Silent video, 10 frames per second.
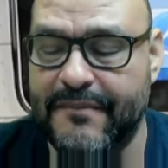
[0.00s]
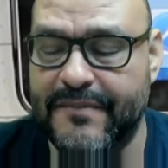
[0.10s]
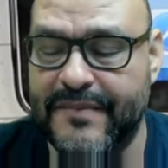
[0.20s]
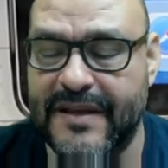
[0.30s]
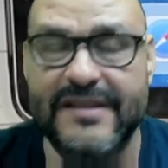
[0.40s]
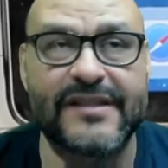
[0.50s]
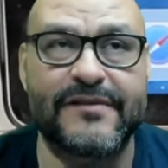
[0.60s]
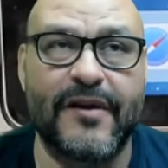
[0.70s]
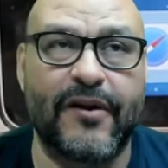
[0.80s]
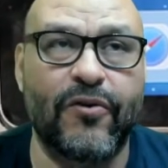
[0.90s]
This
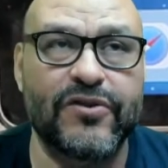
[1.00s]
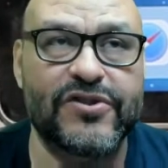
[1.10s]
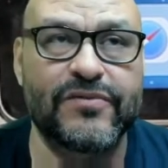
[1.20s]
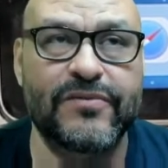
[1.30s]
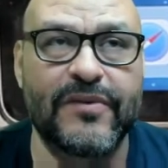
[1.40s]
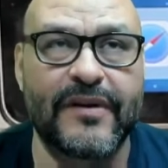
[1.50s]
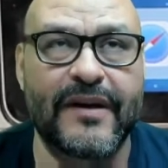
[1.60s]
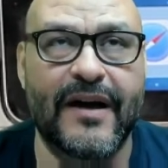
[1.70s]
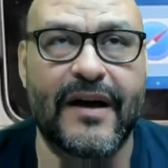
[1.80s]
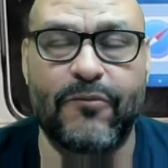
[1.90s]
is a go-to,
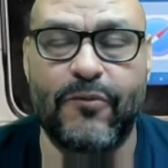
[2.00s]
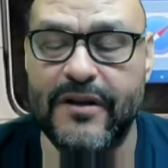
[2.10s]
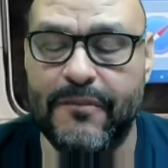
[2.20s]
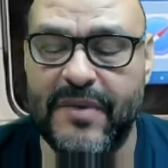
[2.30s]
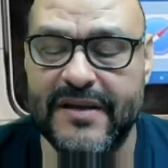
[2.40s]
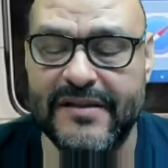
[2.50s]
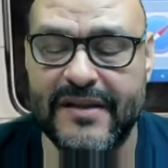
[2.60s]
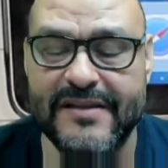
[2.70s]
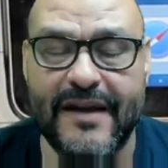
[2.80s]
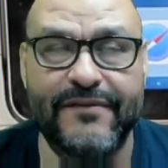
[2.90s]
one of the best
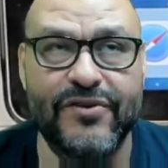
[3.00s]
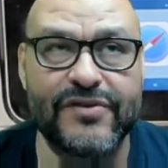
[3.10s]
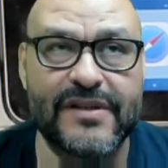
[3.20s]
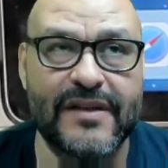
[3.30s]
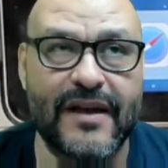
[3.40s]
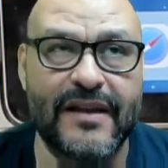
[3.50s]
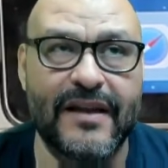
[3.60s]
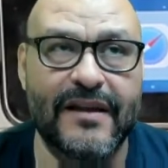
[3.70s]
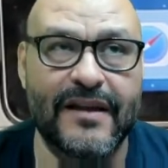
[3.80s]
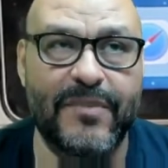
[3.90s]
things I used
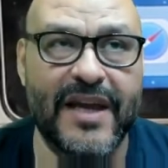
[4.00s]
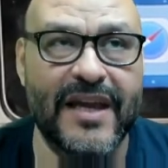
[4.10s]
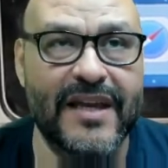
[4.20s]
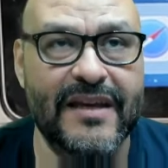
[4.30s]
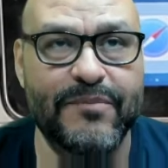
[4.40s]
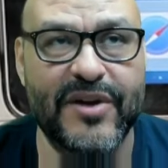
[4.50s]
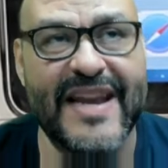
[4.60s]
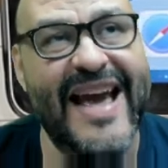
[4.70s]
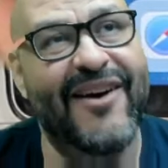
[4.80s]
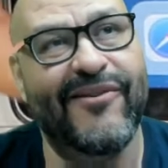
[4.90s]
in the beginning, but
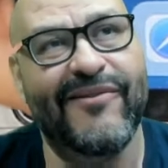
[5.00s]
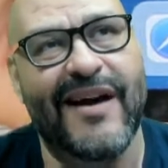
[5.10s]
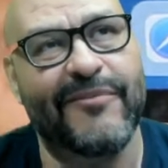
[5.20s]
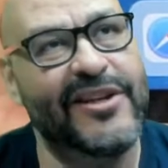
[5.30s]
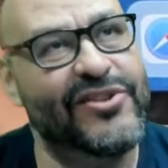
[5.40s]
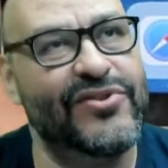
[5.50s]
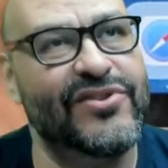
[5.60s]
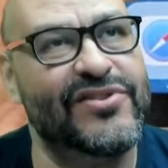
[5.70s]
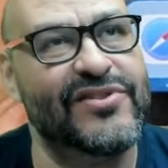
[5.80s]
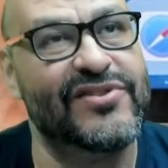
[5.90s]
now I'm going to
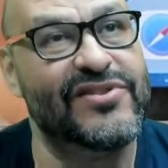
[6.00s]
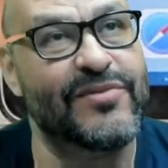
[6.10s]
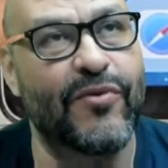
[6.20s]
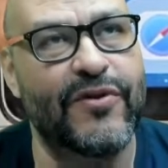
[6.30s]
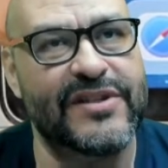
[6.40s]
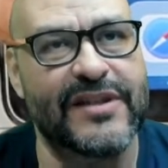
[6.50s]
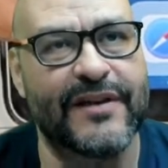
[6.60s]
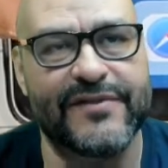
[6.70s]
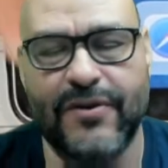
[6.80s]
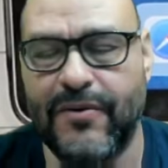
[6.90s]
introduce you to some more
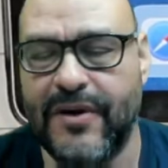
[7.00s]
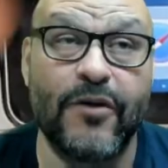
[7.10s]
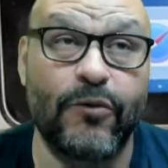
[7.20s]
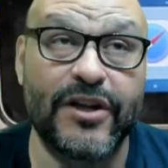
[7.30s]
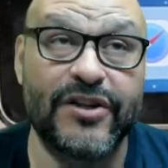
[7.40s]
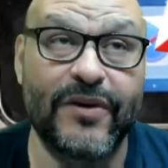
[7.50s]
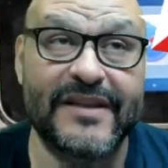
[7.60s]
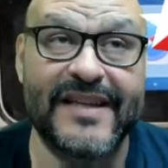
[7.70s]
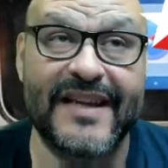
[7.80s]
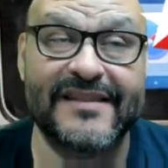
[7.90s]
stuff. So we're going to do a
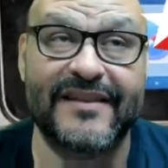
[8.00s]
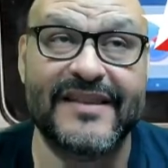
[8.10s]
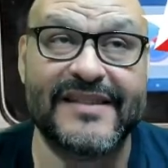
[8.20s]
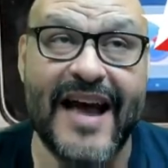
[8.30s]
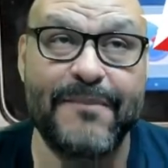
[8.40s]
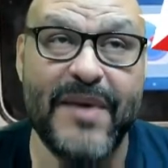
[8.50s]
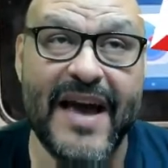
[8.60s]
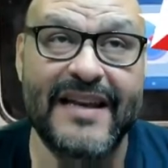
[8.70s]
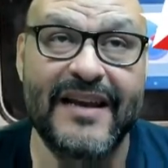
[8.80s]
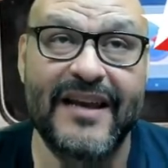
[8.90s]
test on this
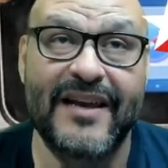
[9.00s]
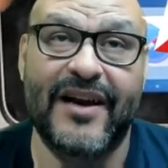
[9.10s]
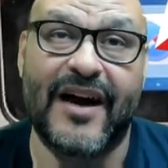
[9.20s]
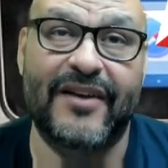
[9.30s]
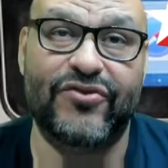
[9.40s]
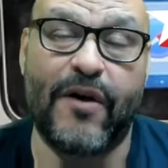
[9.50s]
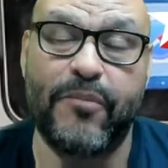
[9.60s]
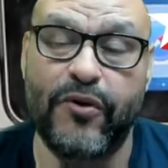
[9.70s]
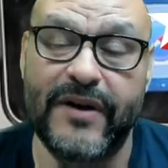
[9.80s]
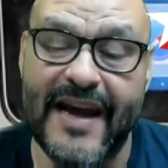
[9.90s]
iPad
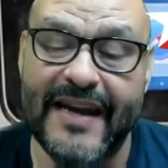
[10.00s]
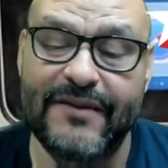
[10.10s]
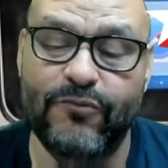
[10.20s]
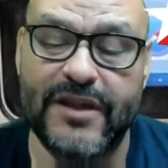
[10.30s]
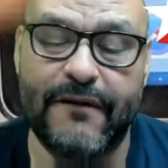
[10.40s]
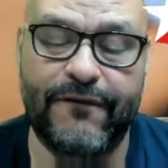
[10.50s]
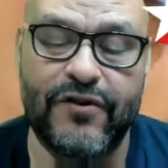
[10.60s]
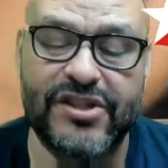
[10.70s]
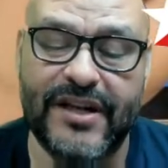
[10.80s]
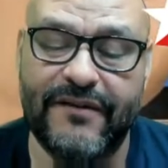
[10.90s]
12.9 with the
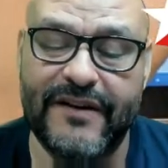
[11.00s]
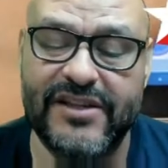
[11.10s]
first generation